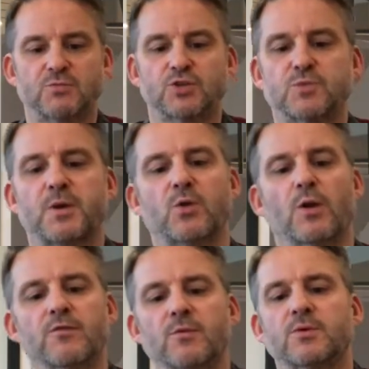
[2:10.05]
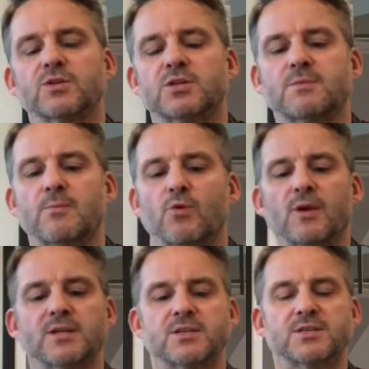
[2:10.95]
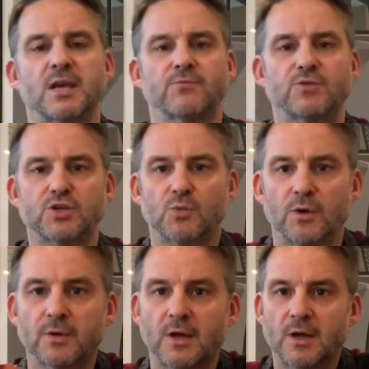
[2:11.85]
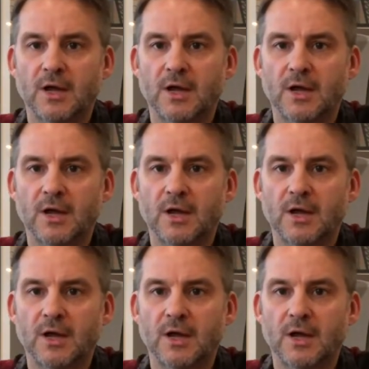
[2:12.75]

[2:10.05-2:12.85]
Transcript: We'll just pick one of them because they're more or less the same for each one.